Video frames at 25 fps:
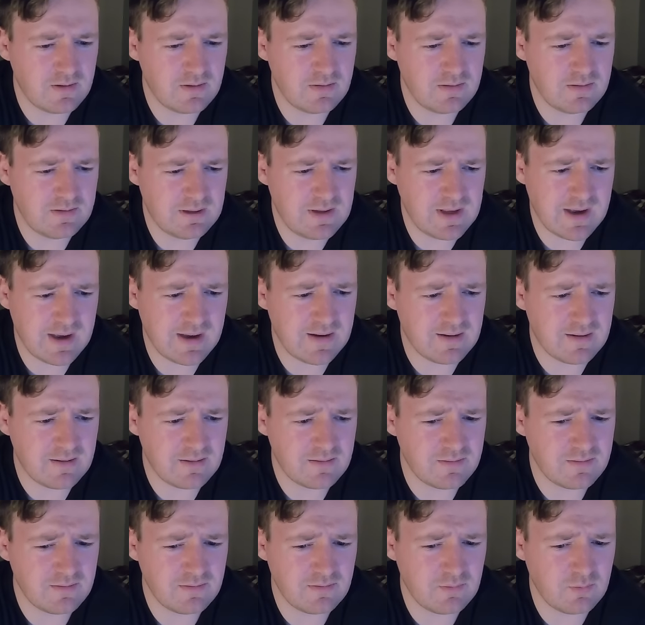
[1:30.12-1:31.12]

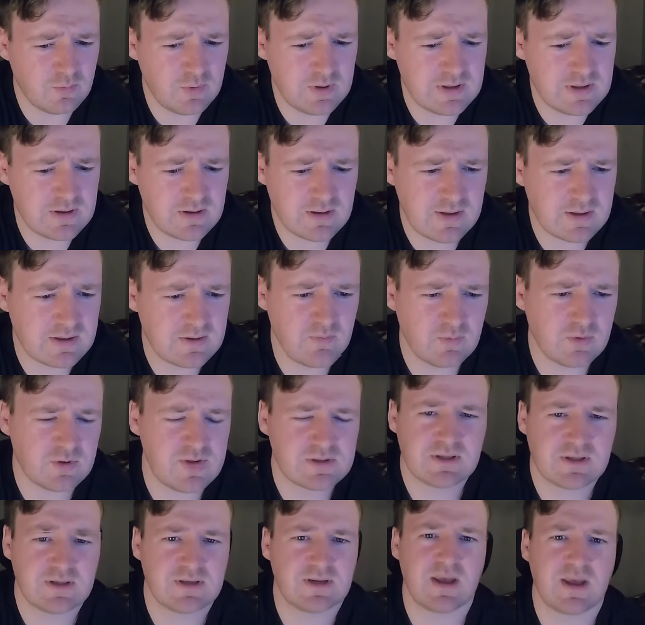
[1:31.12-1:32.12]
just
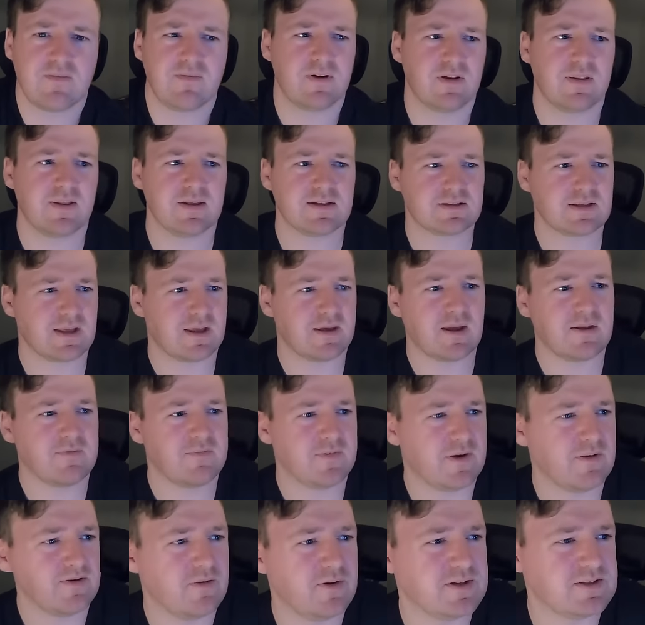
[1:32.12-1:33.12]
gonna dive into this. I
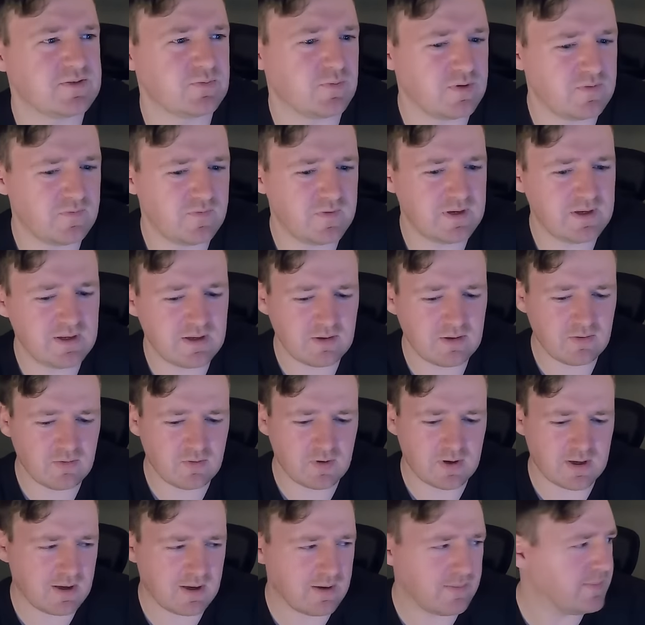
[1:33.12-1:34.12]
found this one
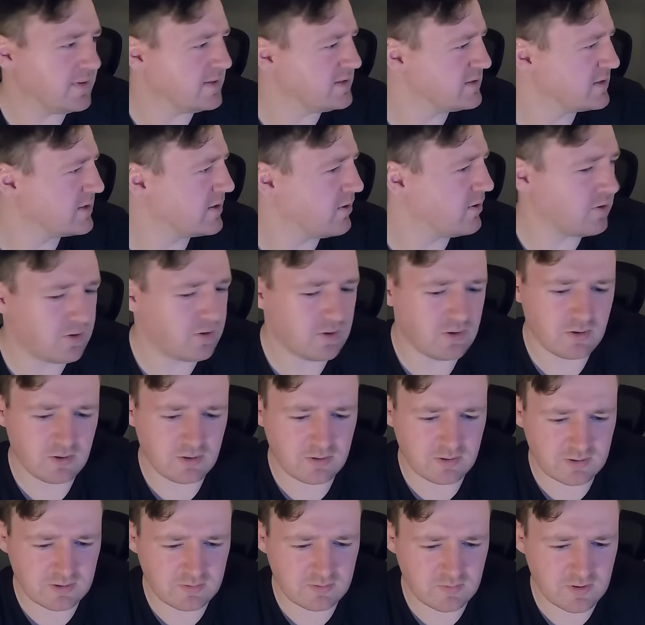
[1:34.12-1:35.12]
video. It's
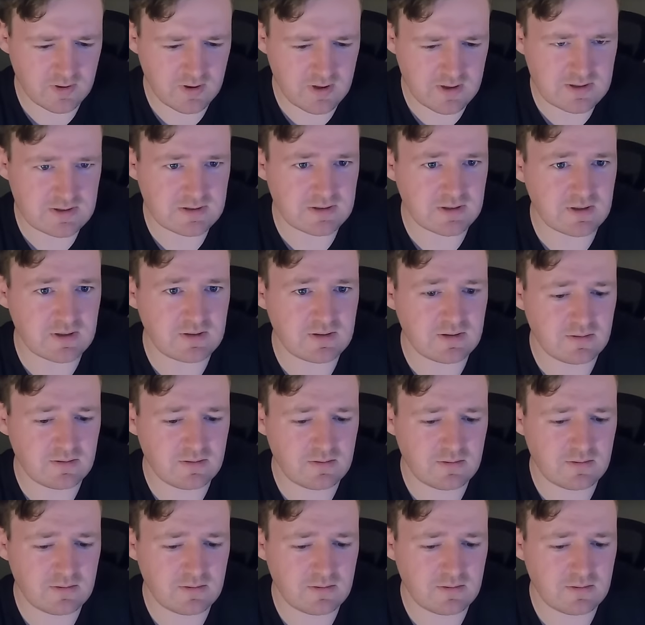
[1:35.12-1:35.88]
called, where is it?